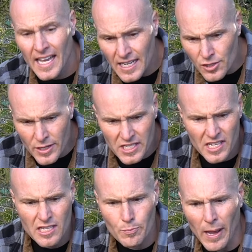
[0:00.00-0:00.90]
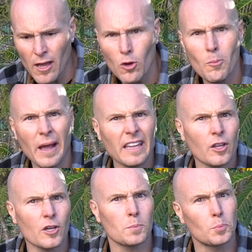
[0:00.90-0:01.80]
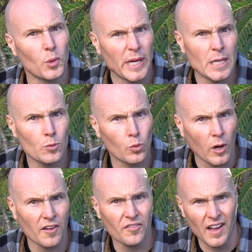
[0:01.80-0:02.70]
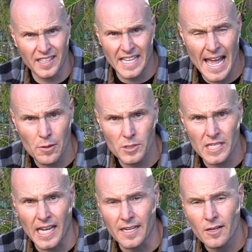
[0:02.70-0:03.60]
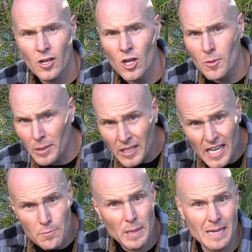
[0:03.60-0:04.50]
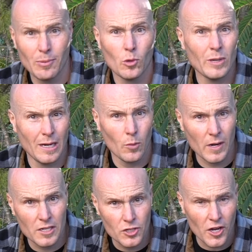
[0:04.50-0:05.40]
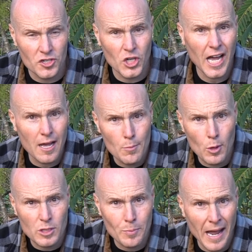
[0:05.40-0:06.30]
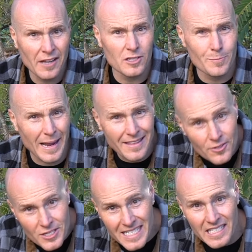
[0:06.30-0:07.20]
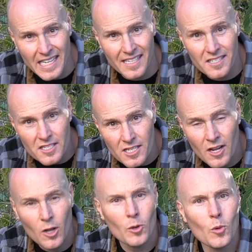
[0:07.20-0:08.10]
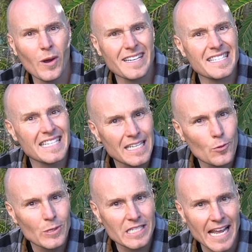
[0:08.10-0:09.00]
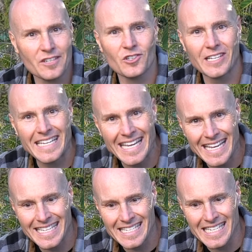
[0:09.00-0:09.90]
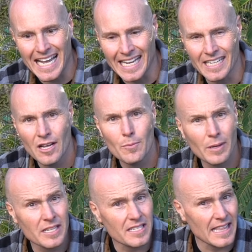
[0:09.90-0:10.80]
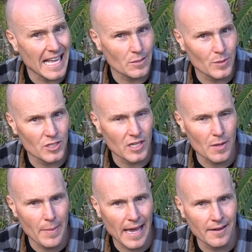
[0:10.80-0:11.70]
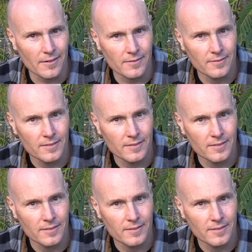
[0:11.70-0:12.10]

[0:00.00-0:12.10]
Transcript: And as you can see, this pile might look pretty rough on outside. But like people, we don't want to judge compost piles by their skins. We want to see what's actually inside, because that's what's going to matter.